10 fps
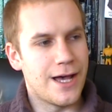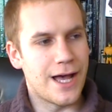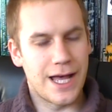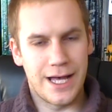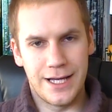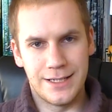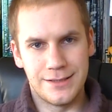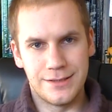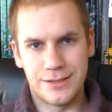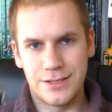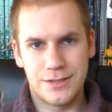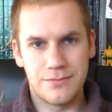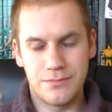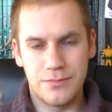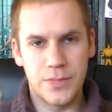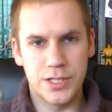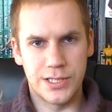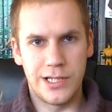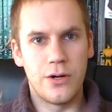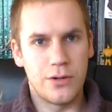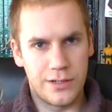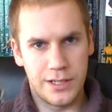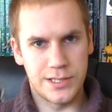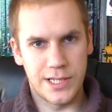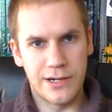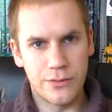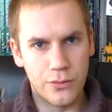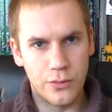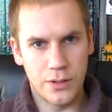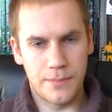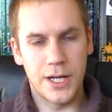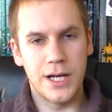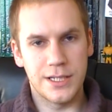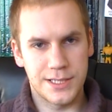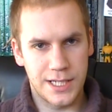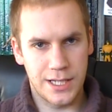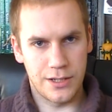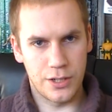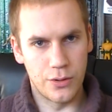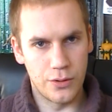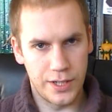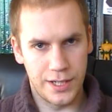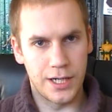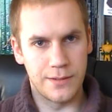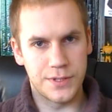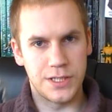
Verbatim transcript: and as long as they're all passing the coin up